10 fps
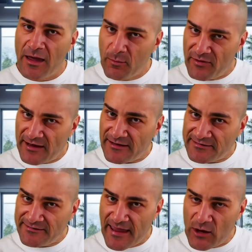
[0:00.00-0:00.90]
But that
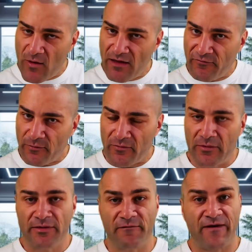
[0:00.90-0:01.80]
doesn't take away from
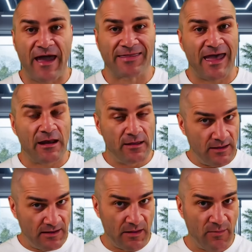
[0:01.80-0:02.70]
the fact that
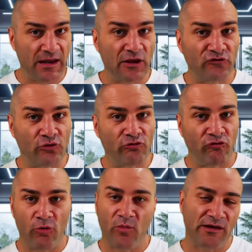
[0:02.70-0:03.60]
in the immediate short
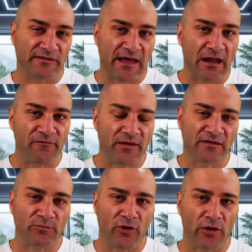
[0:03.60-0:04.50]
term, when you start a
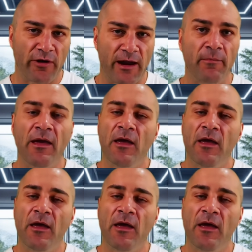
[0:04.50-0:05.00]
fitness program,